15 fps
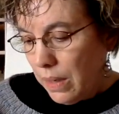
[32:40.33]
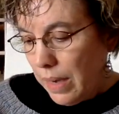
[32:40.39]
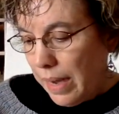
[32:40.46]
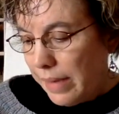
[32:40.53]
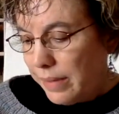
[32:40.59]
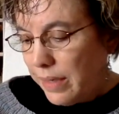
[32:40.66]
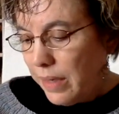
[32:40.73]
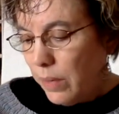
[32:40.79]

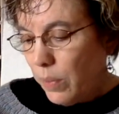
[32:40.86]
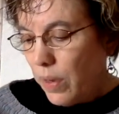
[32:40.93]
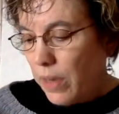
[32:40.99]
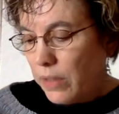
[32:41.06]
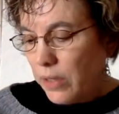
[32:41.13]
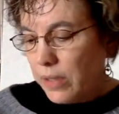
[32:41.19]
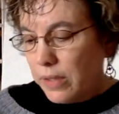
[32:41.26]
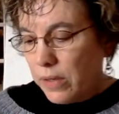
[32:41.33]
18
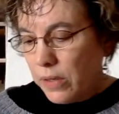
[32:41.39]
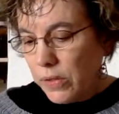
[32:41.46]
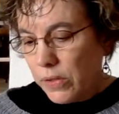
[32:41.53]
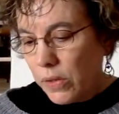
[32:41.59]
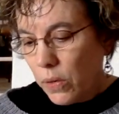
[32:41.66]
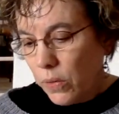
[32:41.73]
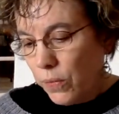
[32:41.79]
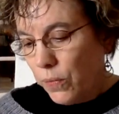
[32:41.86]
Projects to
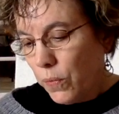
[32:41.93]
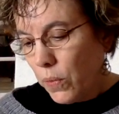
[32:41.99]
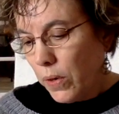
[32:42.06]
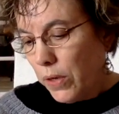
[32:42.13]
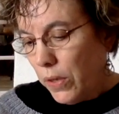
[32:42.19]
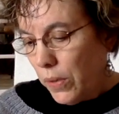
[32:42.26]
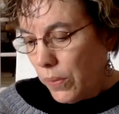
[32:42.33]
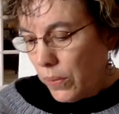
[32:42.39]
Sew
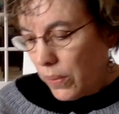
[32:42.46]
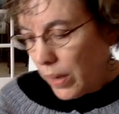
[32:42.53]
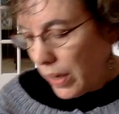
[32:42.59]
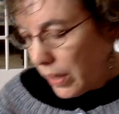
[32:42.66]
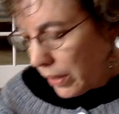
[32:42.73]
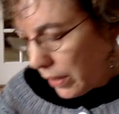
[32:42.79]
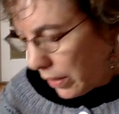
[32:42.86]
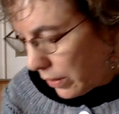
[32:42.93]
for You
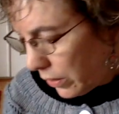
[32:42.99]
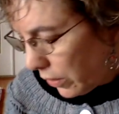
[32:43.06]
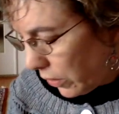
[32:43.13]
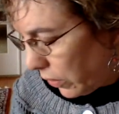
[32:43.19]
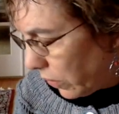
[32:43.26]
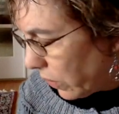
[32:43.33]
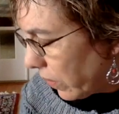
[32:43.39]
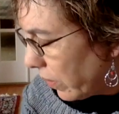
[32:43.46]
and
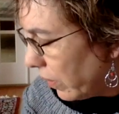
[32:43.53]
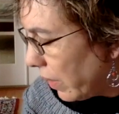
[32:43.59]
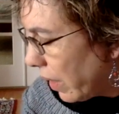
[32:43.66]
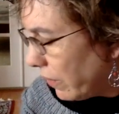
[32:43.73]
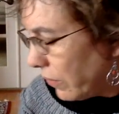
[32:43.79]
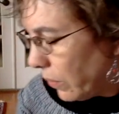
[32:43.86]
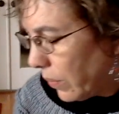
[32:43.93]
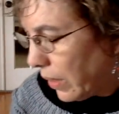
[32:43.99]
Your
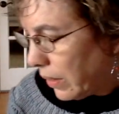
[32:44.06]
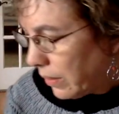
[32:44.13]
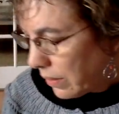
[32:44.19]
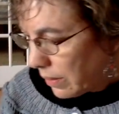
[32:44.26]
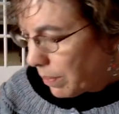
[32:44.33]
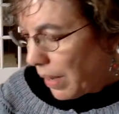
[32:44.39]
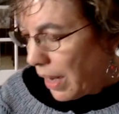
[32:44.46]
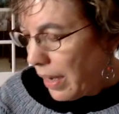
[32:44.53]
Loved
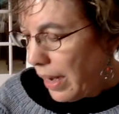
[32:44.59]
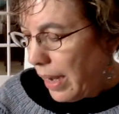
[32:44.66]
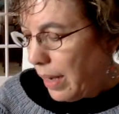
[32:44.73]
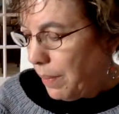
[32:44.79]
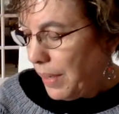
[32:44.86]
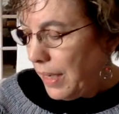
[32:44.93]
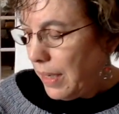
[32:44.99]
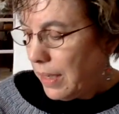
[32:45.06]
Ones by
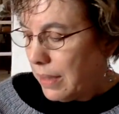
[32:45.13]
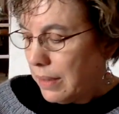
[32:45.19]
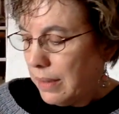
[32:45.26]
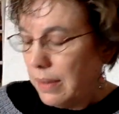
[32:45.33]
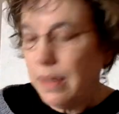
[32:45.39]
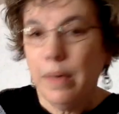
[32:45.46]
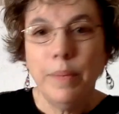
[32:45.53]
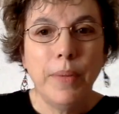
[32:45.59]
Amy
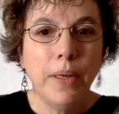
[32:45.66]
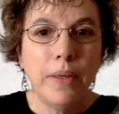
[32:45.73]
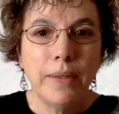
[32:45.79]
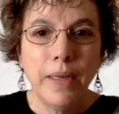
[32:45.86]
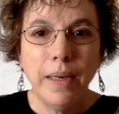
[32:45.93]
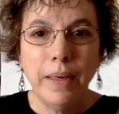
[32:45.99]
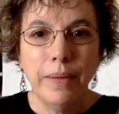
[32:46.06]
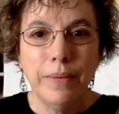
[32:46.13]

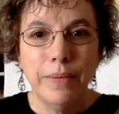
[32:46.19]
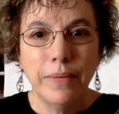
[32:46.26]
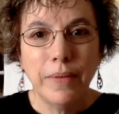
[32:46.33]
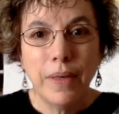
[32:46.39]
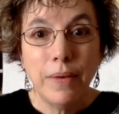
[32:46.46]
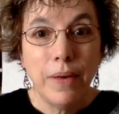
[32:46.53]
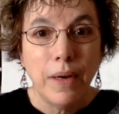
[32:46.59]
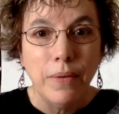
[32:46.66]
Sinibaldi.
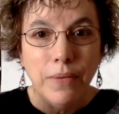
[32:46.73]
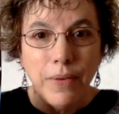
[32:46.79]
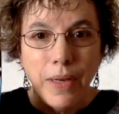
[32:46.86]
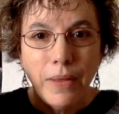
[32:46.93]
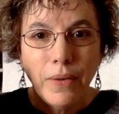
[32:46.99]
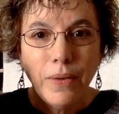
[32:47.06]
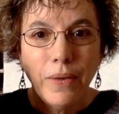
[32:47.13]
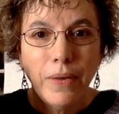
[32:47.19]
I now
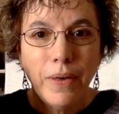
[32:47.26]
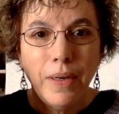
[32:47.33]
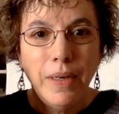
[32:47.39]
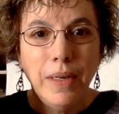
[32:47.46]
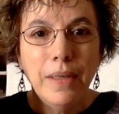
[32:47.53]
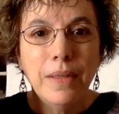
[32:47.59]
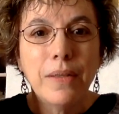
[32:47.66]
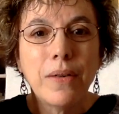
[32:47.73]
follow her on
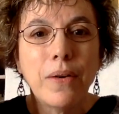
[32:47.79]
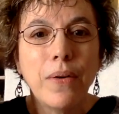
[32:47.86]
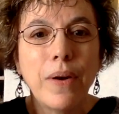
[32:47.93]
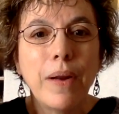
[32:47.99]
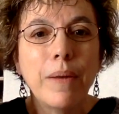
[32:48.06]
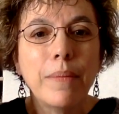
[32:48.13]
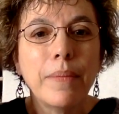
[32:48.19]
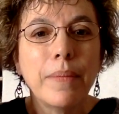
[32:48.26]
Instagram.